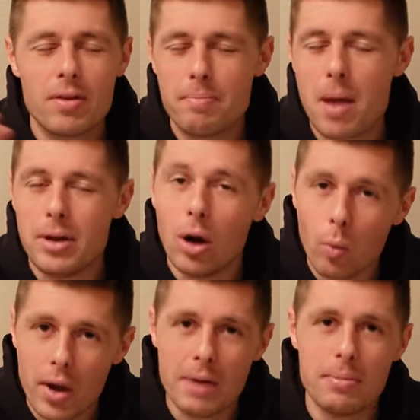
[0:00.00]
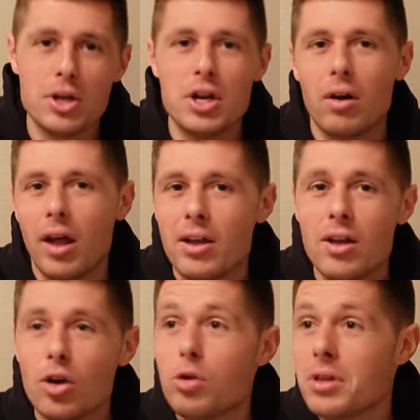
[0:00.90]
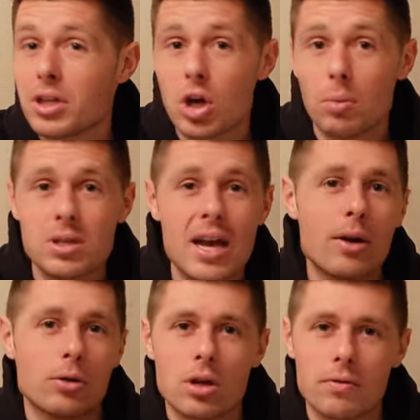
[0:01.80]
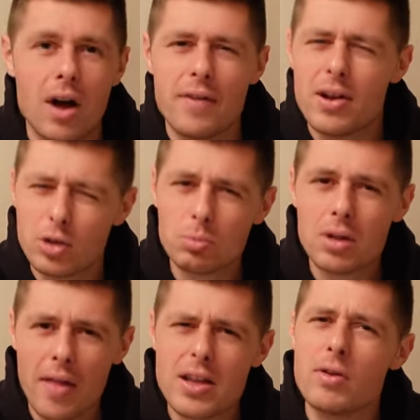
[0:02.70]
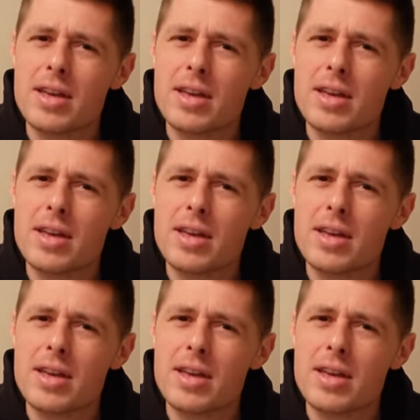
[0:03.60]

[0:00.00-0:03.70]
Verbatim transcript: maybe not win, but you know, like come in the top 10 or top 5, you know, something like that, you know,